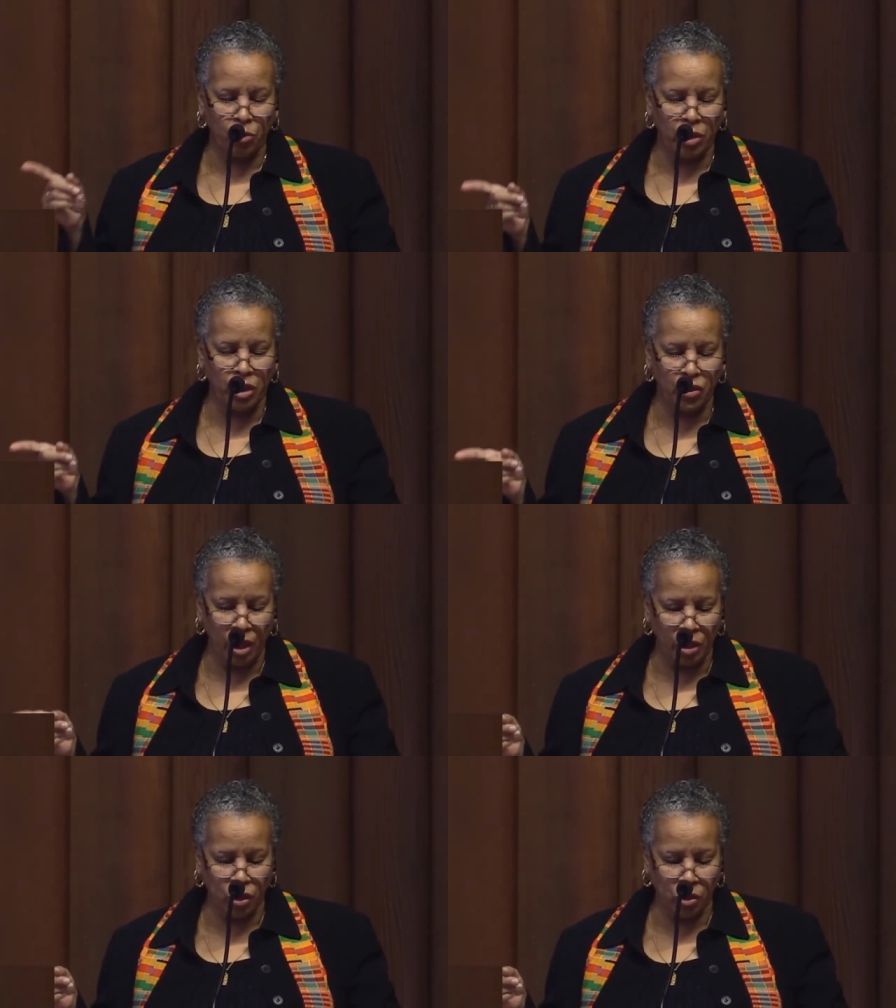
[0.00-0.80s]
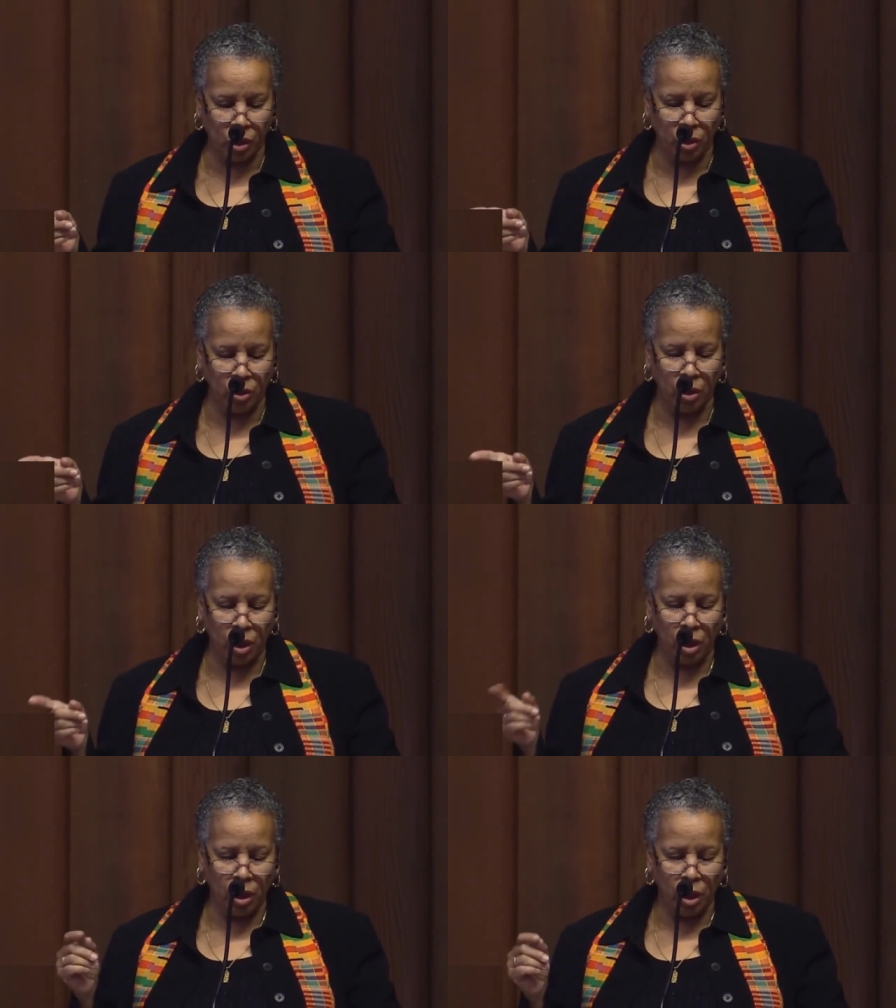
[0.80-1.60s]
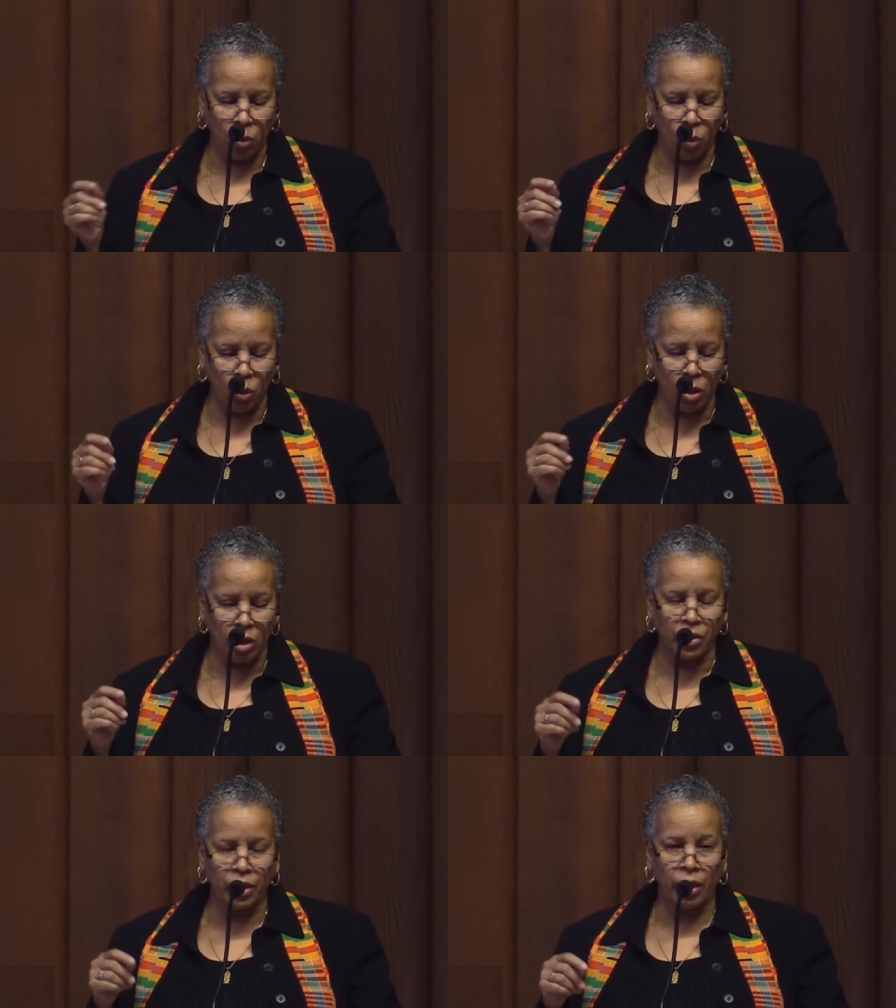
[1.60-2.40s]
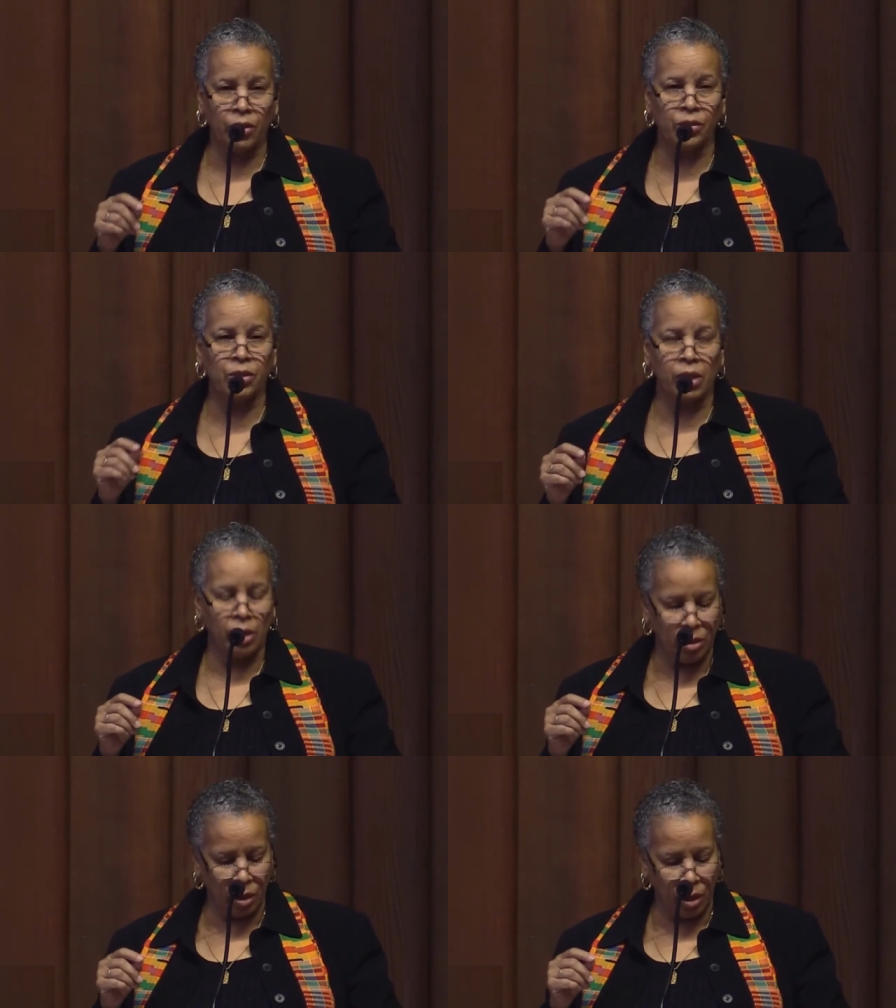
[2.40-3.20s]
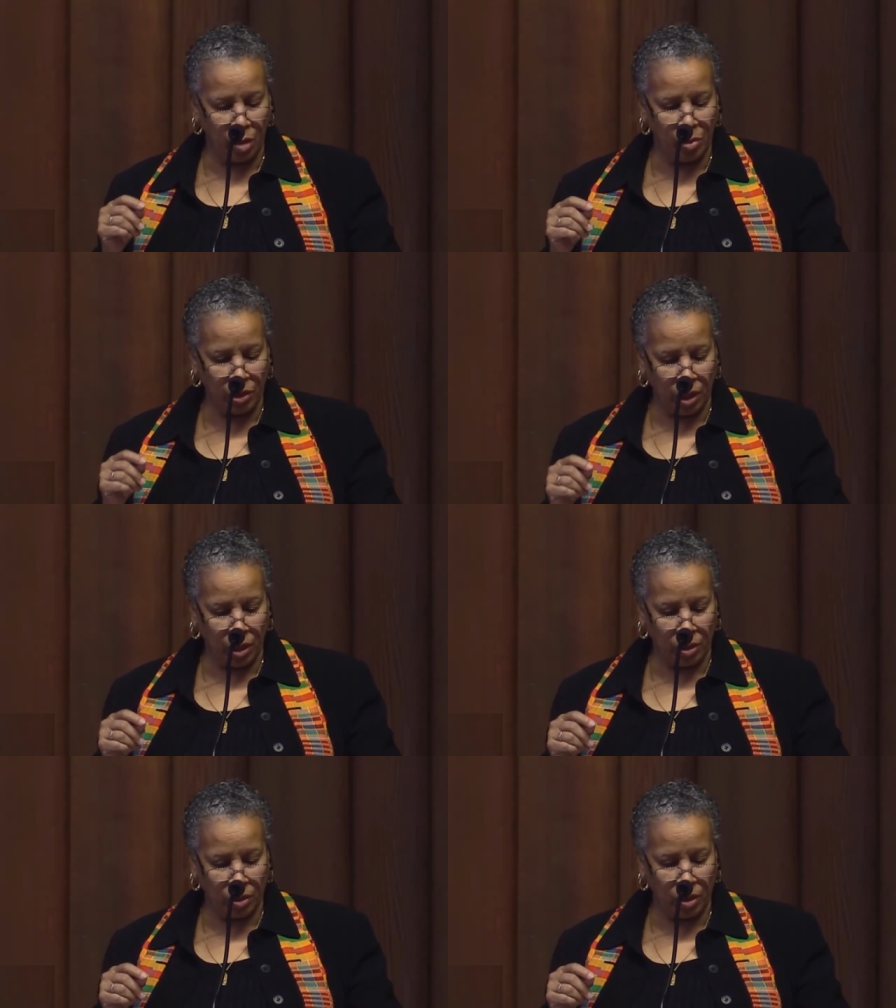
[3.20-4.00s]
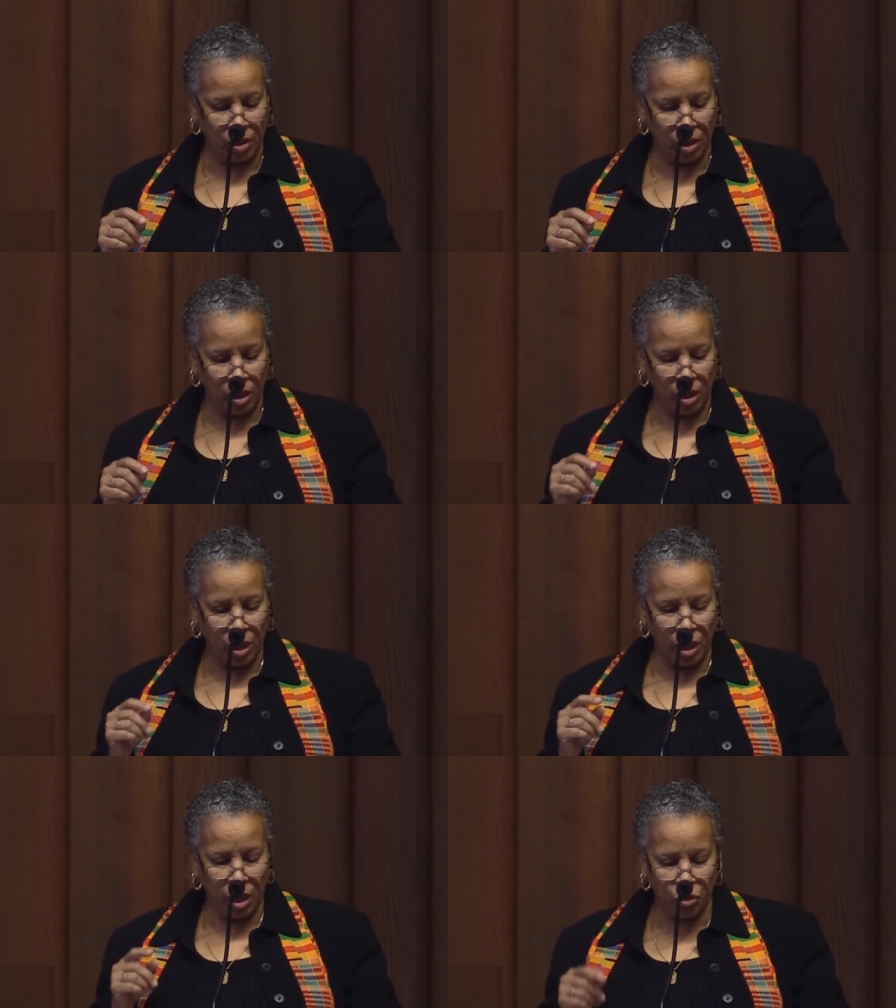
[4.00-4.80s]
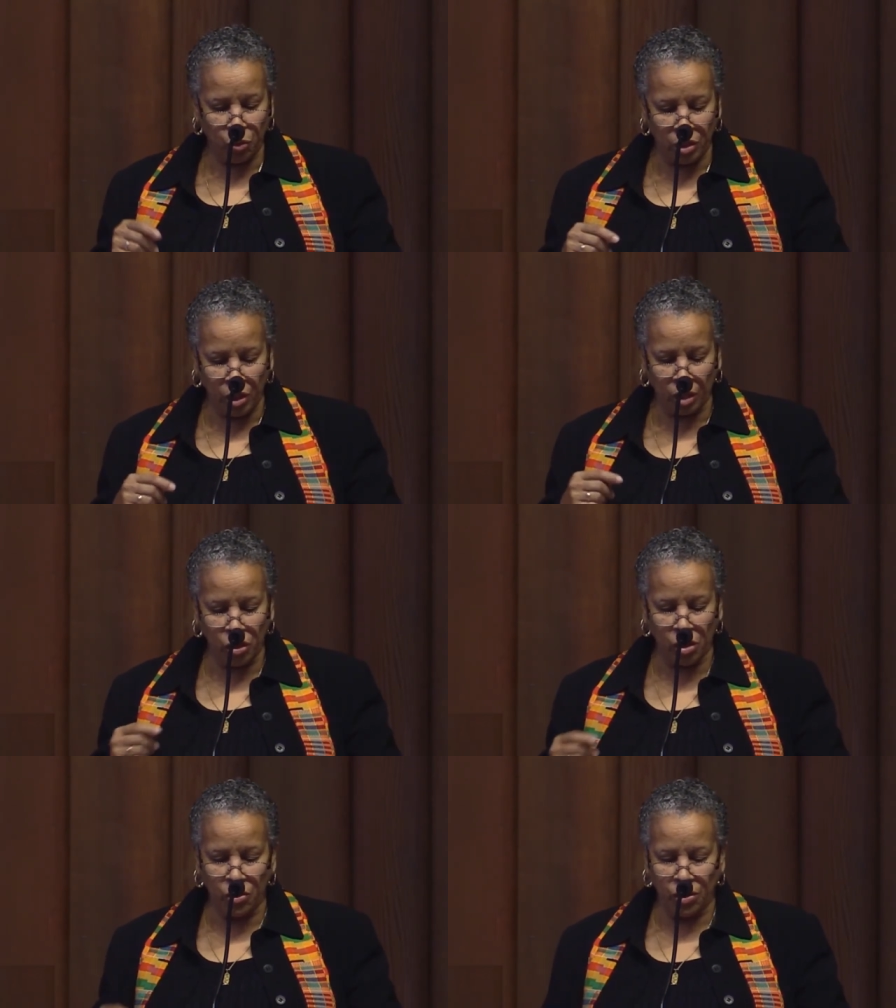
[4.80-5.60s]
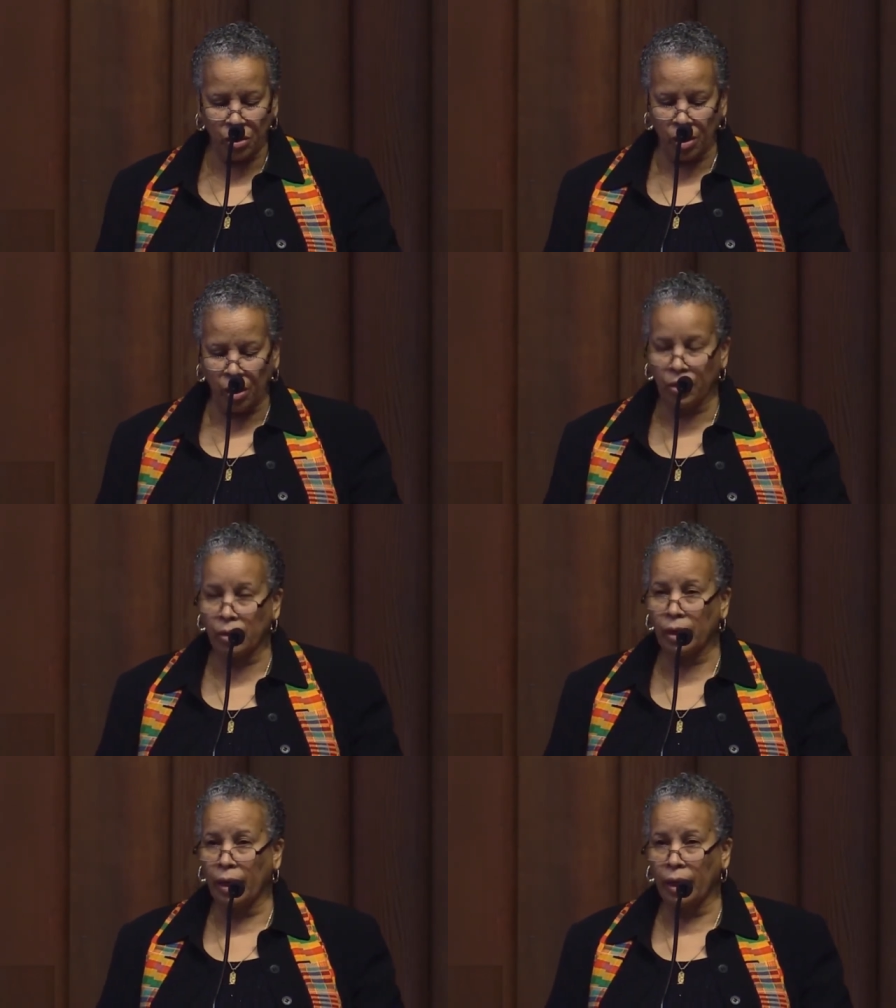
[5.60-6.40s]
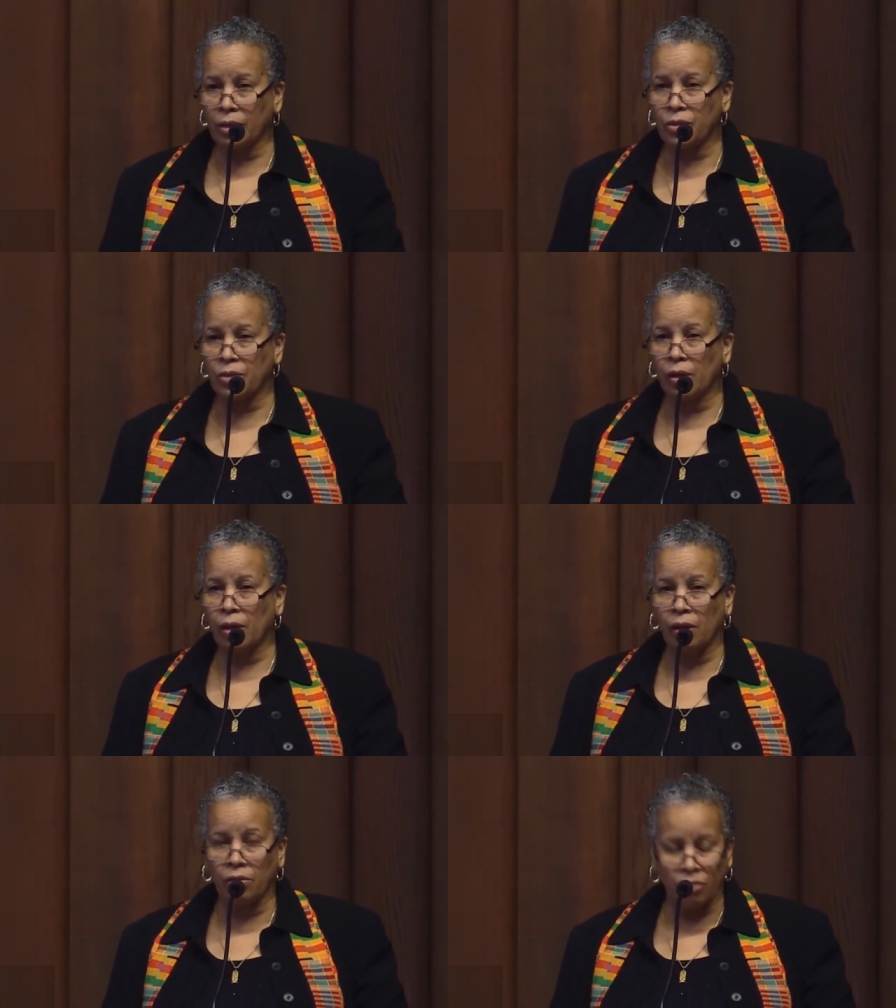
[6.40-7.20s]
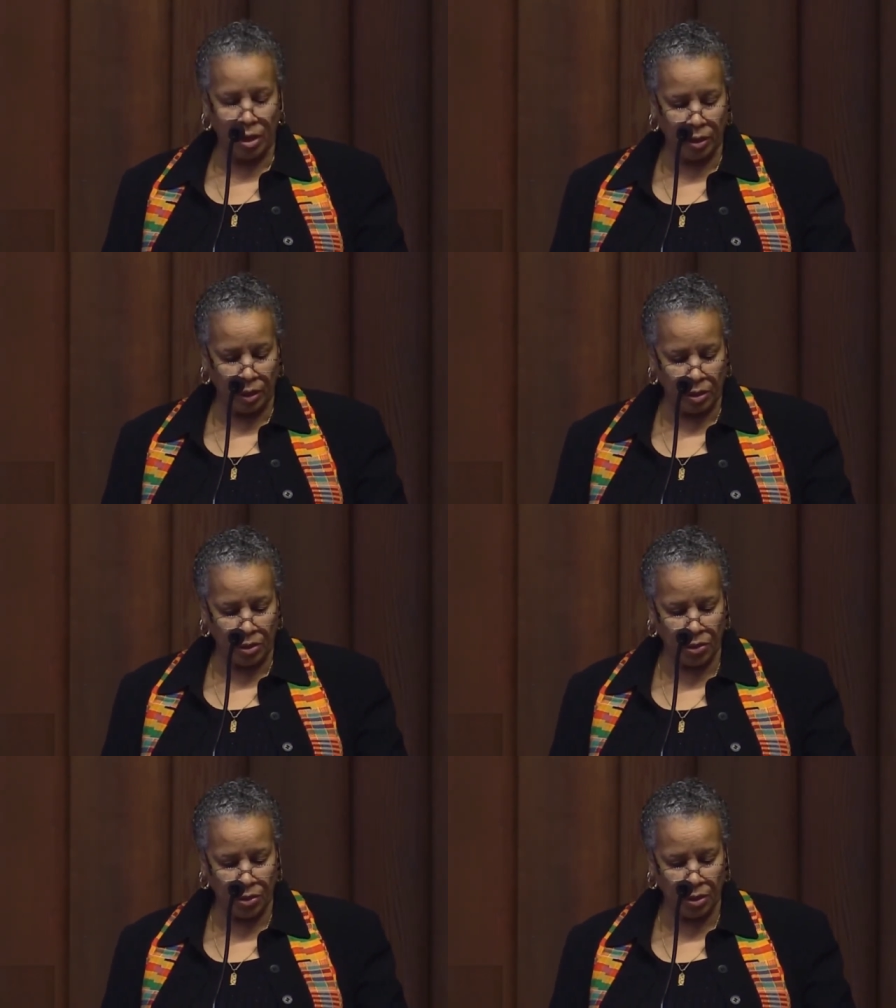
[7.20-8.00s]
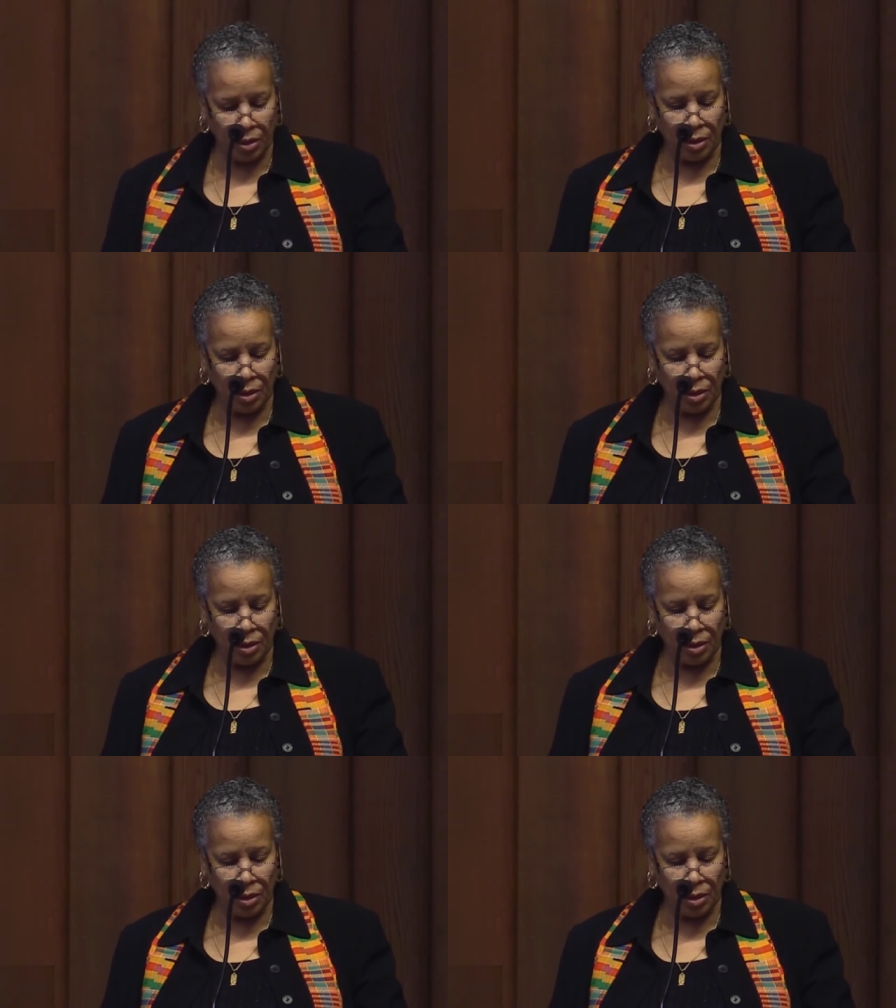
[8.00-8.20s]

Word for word: reduction in war deaths in Lebanon and reductions in other acts of violence.